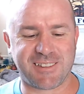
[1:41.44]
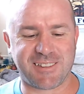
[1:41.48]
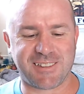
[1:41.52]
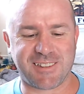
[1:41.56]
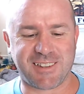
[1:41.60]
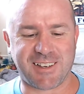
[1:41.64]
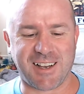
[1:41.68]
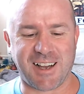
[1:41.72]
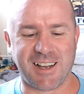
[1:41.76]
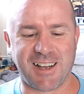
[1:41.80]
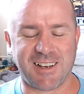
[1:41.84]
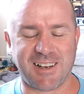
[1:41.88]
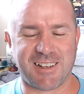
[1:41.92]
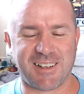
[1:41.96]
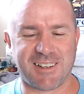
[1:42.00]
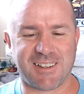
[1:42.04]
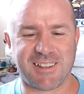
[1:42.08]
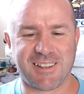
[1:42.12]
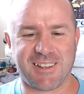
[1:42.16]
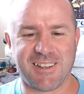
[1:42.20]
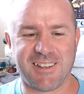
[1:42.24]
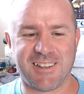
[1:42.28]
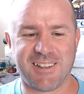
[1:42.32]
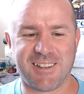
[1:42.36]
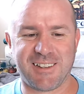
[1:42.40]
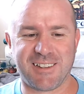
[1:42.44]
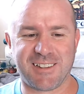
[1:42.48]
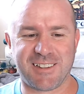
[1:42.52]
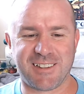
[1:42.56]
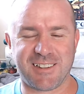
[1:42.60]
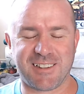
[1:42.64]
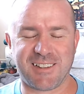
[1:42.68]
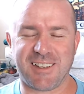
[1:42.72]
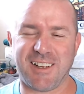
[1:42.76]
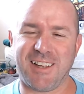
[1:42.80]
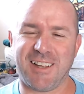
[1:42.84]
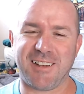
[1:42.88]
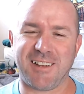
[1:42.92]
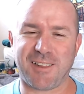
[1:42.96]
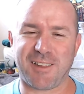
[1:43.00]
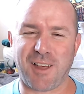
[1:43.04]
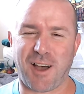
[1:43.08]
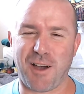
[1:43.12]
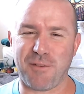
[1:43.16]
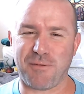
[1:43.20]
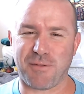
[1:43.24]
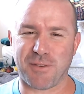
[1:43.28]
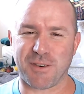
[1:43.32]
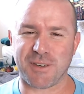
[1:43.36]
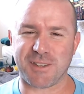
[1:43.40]
kind of, he
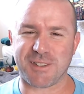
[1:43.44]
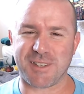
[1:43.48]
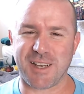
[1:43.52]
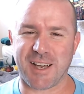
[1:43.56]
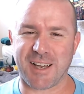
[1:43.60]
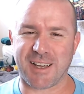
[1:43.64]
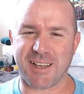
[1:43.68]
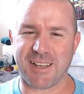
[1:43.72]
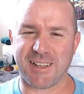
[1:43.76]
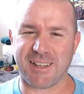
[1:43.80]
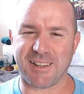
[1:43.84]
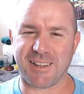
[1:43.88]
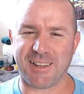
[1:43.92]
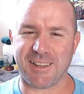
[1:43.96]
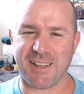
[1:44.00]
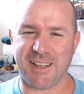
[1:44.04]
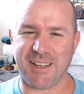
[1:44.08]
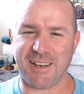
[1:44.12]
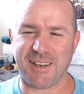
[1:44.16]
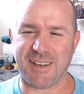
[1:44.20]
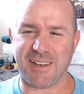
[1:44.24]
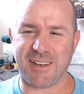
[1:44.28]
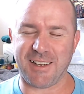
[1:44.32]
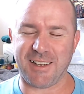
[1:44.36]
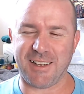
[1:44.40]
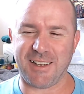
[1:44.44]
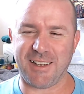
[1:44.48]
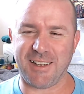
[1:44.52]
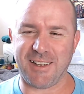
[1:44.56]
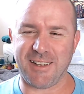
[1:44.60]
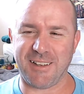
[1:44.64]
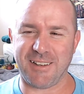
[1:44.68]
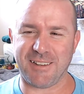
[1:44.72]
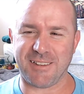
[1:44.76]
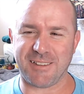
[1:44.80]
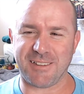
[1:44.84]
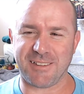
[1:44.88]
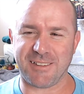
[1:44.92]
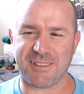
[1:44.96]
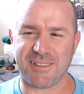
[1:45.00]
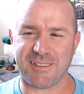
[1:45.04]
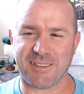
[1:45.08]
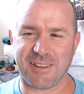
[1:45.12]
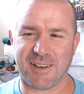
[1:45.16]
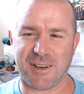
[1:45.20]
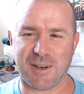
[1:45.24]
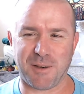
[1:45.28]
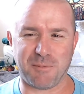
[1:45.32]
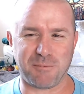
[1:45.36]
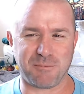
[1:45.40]
thought for a second, and then he
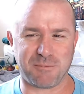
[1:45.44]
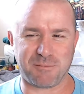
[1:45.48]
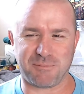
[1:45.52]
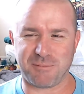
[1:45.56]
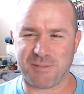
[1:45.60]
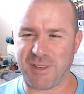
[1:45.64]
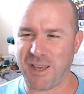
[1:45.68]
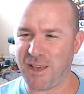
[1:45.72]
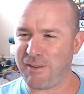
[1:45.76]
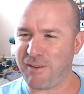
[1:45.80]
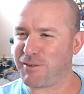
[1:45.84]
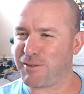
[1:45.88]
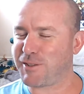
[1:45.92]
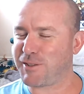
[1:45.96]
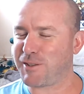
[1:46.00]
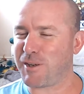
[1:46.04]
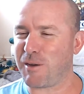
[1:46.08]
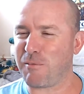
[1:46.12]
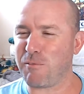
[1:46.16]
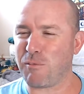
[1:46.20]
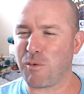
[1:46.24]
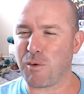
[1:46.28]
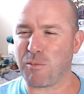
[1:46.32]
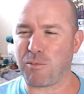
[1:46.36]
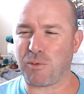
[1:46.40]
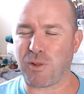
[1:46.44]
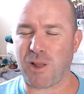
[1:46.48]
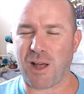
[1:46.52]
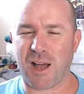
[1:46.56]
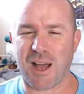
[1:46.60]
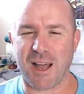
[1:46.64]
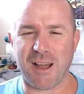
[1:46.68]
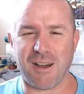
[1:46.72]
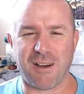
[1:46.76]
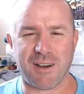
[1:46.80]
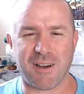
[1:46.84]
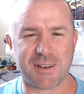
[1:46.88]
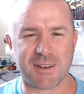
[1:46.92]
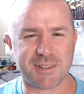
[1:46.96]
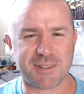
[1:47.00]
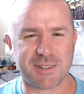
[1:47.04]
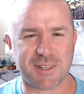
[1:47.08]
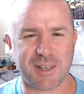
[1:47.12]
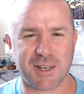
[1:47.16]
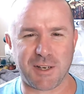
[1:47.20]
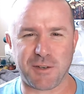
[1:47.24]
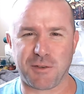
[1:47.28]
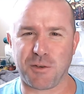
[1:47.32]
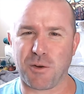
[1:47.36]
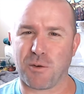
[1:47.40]
um, gave some reply. Honestly,
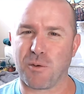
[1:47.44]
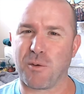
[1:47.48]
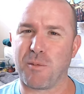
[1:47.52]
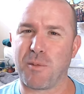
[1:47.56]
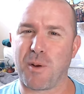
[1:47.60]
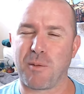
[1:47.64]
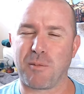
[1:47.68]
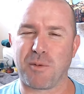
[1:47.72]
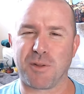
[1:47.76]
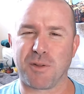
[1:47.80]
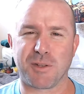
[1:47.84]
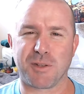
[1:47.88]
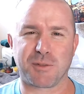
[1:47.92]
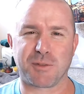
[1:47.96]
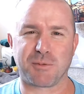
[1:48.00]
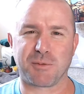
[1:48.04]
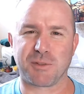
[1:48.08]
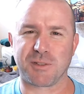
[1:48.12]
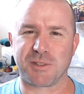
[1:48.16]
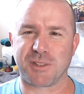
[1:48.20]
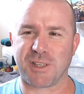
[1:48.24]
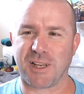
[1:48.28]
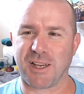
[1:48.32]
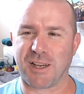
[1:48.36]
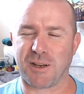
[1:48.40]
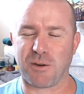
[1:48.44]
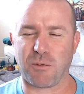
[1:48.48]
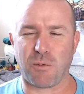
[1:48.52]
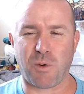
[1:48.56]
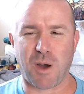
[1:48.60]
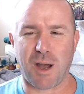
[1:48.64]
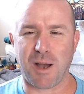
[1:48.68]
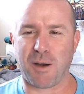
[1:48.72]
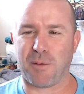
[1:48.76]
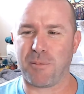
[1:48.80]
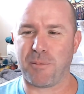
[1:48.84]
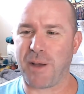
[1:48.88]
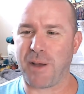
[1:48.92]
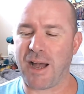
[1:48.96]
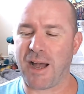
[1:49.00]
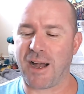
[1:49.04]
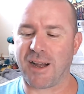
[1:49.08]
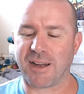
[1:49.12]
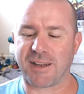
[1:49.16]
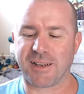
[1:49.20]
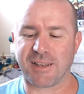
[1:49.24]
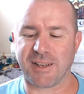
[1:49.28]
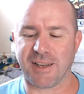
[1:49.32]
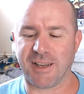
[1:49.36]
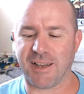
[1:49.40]
I don't remember. This was like a while
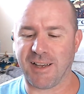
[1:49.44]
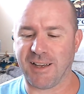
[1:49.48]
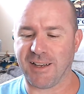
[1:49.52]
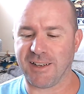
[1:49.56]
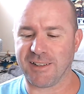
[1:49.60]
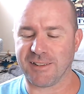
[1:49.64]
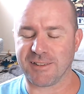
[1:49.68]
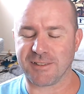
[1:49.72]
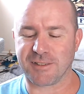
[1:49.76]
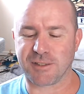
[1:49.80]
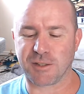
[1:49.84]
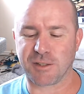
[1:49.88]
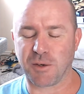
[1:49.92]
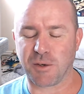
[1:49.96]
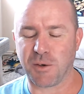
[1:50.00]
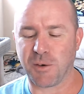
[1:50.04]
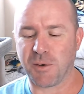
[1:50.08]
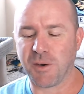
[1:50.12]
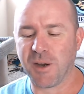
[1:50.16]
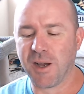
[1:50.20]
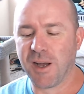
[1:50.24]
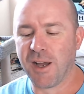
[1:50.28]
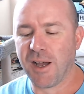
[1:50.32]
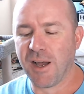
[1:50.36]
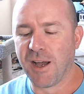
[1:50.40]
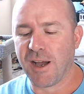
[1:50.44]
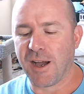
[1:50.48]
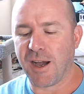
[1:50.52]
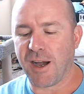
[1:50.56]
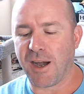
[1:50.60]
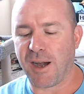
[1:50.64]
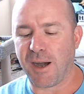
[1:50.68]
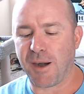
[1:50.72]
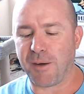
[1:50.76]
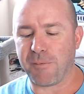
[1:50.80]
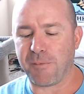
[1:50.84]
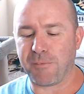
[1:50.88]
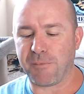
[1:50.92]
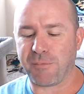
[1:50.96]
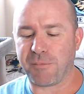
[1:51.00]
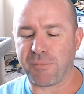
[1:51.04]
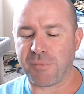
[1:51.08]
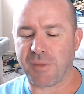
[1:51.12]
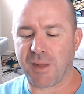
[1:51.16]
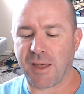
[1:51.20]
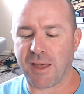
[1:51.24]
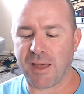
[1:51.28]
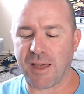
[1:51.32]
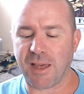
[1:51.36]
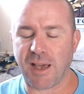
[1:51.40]
back. And so um,
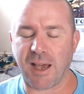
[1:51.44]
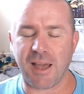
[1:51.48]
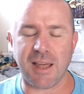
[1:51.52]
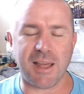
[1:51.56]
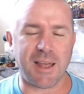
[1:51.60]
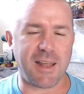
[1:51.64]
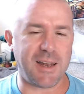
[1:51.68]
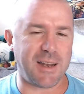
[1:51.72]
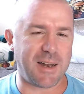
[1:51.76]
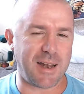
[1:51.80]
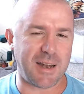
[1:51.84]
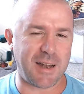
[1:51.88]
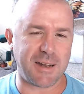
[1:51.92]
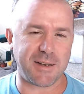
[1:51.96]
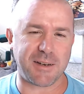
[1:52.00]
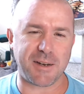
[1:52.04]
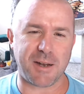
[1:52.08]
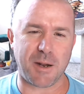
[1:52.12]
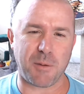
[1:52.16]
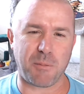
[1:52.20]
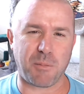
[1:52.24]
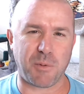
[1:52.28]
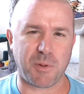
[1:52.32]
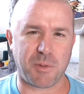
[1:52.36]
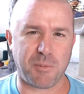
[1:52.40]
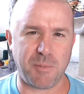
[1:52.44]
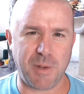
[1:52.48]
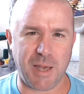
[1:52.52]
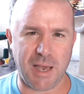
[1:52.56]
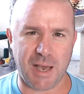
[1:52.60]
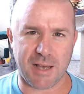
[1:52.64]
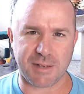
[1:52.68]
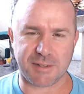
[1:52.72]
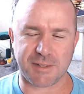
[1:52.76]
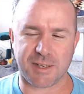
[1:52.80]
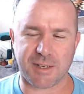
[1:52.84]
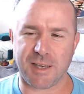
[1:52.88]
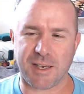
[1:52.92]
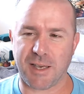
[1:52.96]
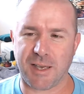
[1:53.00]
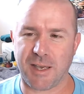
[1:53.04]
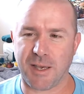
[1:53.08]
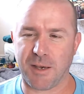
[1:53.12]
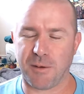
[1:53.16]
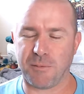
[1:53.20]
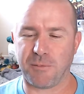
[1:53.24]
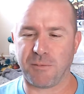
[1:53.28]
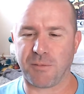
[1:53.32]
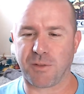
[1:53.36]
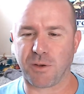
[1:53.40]
it ended up with me asking
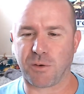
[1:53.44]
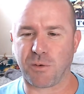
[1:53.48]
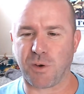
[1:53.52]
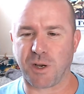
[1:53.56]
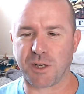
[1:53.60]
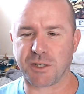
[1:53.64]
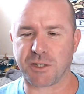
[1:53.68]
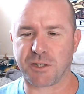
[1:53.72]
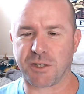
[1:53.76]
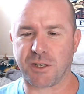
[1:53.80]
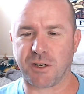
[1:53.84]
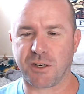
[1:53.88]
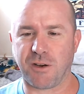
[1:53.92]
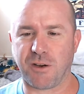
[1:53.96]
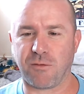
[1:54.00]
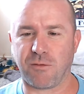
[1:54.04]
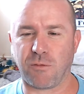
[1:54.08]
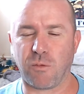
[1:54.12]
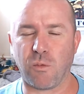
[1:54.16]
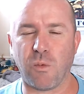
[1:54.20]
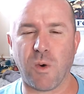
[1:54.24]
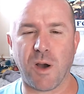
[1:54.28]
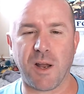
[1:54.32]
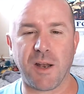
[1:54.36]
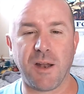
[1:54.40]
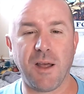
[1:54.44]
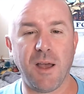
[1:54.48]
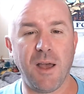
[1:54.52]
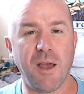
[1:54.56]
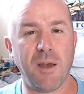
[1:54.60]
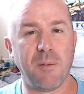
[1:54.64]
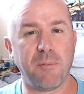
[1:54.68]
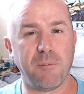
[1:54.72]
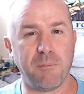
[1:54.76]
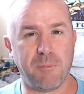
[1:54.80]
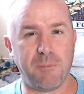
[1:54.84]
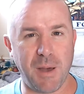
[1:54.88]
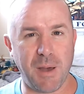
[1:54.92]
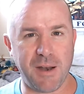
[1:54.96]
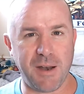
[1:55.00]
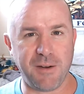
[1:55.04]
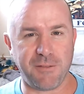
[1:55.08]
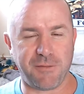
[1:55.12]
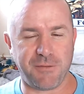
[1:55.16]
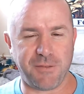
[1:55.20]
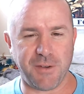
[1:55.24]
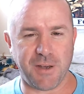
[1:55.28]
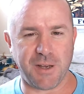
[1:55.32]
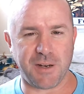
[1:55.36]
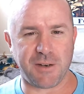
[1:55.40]
him the question of, what
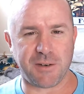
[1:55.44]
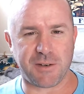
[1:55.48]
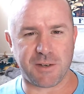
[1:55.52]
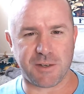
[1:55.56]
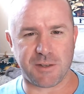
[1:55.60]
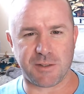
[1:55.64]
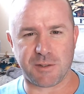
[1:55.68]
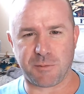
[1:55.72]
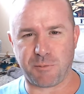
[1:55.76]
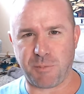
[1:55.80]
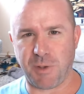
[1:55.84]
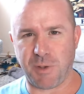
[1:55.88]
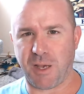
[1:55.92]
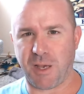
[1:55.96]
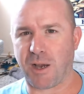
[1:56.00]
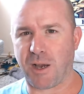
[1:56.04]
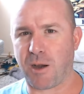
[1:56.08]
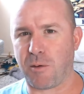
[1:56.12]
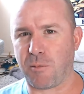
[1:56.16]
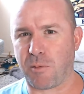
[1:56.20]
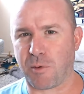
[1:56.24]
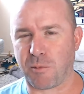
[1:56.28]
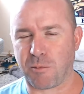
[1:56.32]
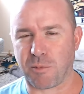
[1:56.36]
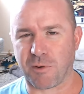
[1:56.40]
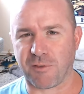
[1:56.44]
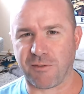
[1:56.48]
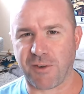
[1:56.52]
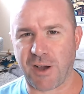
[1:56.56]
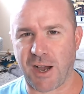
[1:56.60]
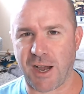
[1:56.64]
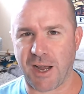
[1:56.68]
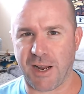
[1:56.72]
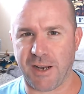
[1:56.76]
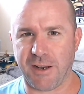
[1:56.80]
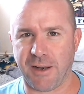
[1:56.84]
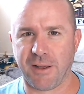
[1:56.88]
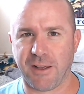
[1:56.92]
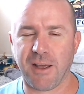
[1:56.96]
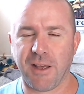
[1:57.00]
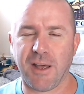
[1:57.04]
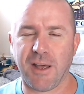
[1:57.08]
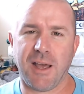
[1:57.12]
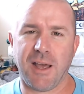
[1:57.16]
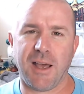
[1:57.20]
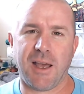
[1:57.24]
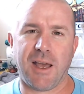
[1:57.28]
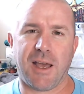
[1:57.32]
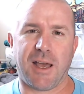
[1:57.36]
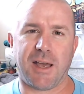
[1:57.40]
benefit does being humble provide?
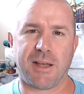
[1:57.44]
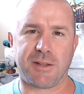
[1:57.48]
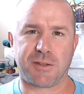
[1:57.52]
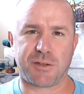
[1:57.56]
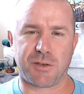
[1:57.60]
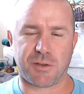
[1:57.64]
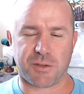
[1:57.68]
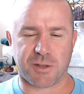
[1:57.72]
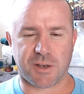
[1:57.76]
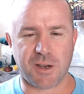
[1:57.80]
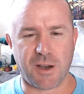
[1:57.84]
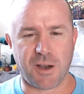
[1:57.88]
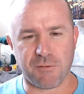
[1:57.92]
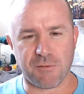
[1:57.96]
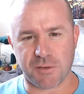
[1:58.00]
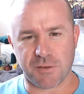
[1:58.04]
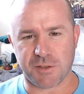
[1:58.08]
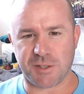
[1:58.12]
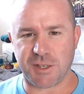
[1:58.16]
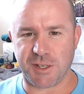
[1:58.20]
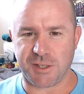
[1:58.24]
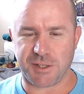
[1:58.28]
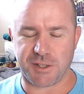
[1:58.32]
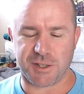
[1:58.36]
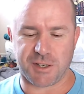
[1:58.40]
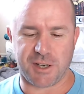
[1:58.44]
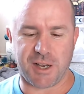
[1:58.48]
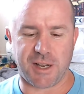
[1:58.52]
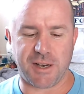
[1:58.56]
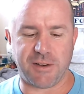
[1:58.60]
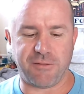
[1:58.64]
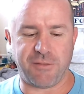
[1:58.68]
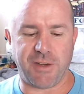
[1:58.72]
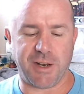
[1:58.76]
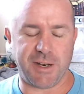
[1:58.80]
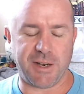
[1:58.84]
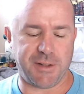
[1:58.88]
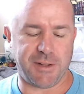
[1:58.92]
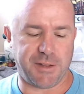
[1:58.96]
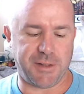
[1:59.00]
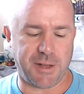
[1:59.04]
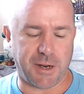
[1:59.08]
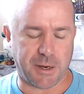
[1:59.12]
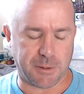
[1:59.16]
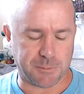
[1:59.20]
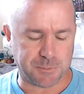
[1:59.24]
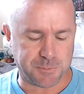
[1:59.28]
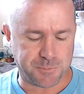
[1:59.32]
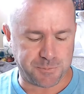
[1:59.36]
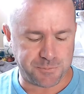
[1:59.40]
And so the conversation kind of ended
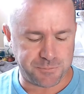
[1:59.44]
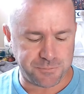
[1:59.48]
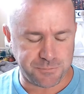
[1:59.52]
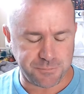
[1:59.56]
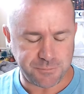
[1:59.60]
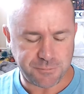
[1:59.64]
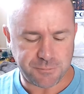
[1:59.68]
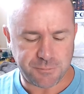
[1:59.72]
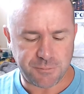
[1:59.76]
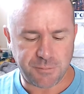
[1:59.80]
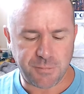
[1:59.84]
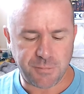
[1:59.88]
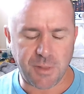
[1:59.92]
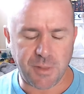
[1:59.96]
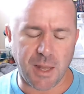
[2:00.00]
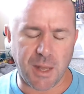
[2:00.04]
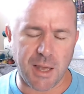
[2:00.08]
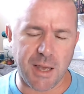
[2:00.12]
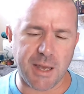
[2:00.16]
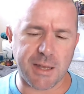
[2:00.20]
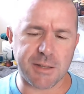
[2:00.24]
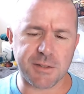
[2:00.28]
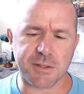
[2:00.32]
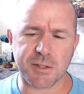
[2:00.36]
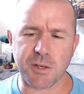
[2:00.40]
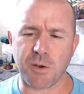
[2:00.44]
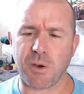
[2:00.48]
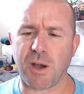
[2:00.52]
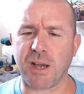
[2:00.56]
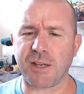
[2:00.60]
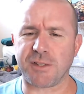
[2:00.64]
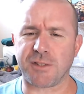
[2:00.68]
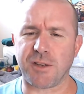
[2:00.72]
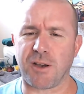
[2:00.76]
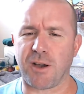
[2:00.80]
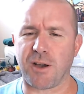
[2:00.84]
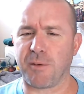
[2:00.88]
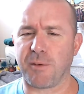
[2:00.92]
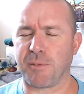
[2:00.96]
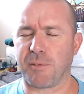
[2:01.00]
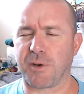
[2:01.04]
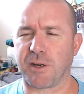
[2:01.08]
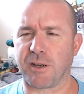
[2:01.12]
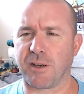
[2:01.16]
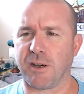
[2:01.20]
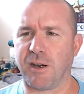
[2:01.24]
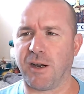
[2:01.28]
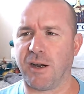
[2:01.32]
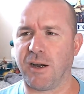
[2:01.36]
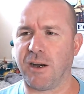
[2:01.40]
there. And so I saw him a,
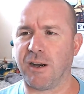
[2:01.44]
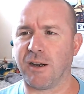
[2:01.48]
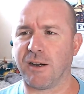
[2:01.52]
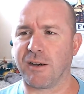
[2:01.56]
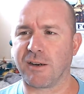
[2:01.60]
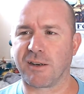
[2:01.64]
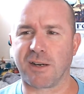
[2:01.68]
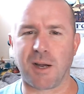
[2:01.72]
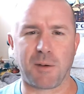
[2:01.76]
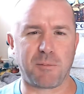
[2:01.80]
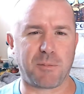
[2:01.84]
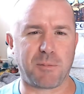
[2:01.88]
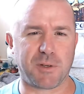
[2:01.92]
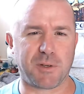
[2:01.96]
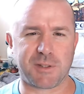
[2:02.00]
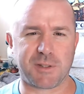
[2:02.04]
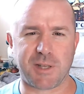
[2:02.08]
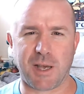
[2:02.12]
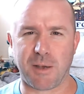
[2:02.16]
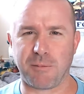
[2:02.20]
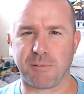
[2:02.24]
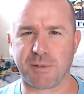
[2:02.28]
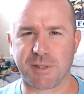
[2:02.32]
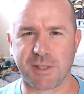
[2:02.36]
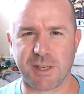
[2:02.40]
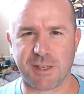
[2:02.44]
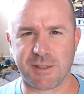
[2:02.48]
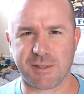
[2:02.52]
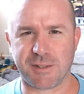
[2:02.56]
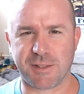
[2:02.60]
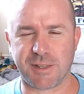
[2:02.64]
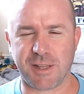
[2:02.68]
uh, a couple of times since